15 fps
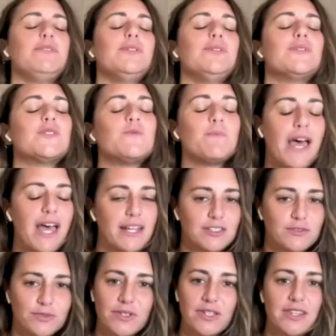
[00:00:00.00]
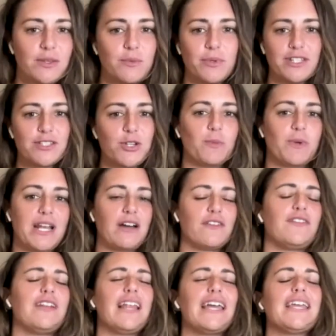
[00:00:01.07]
you spend with Tom and
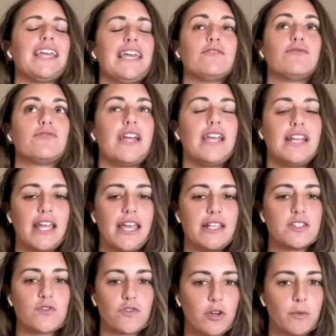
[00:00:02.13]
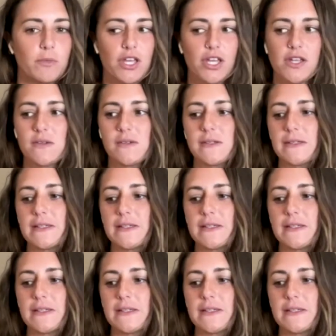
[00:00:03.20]
Alfie, like it radiates from you.